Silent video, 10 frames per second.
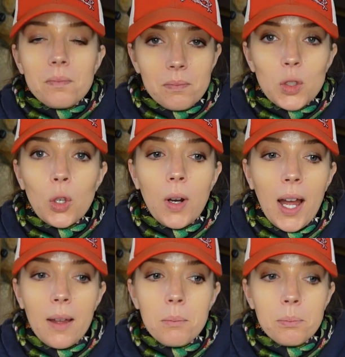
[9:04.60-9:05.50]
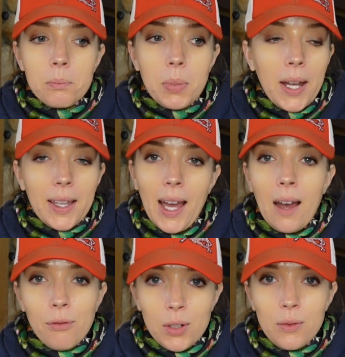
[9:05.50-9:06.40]
So I'm buying
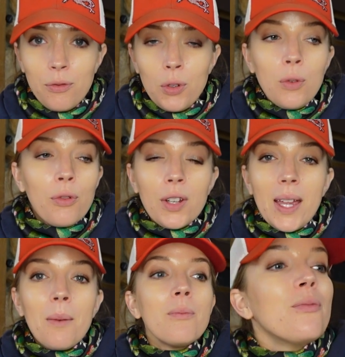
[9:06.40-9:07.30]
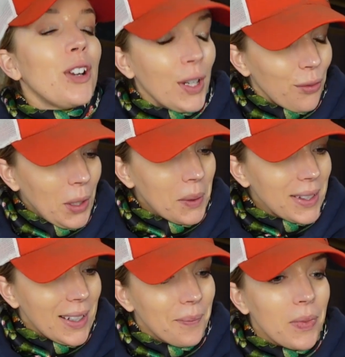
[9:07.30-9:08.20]
cat food for them very
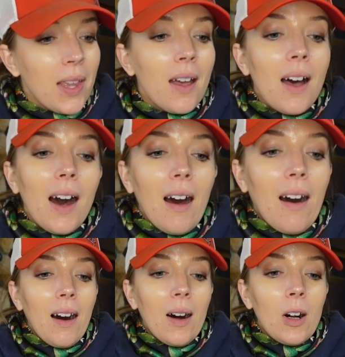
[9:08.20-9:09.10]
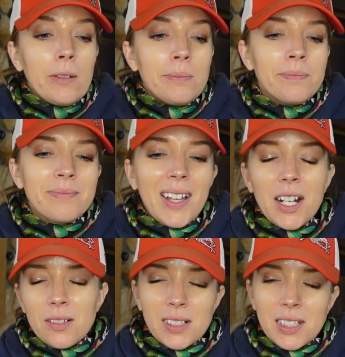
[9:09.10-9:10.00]
frequently. I
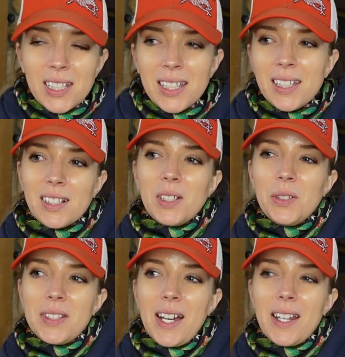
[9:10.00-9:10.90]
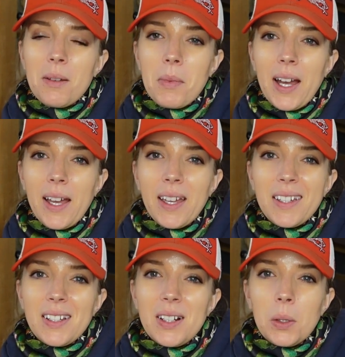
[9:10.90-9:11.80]
don't really include that in
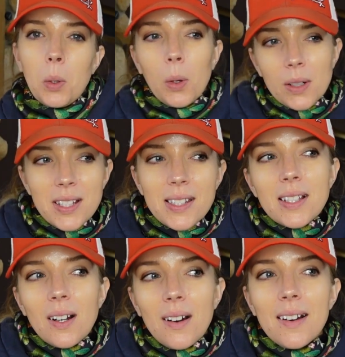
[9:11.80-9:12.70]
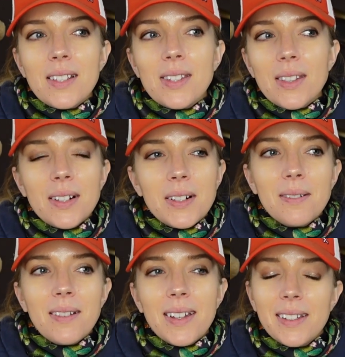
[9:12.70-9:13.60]
my horse costs though,
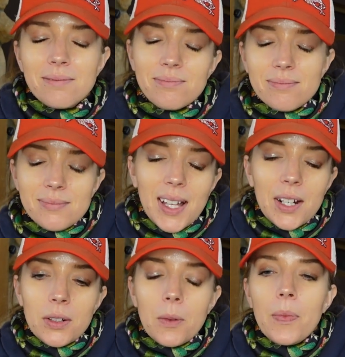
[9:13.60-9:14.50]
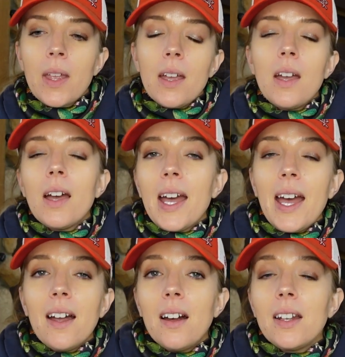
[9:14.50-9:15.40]
like, I don't know.
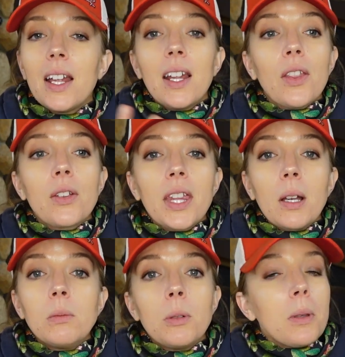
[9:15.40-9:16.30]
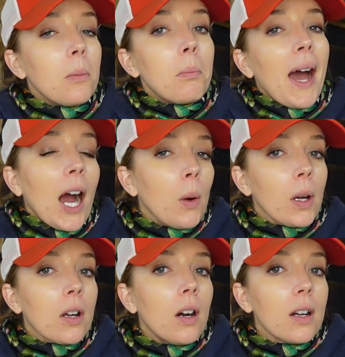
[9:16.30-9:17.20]
And another thing would be power
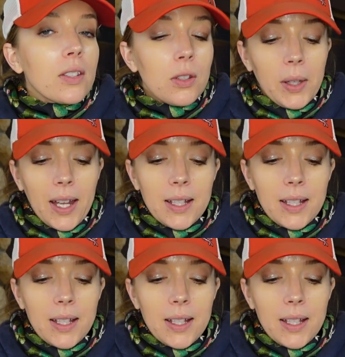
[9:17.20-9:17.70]
costs. So like I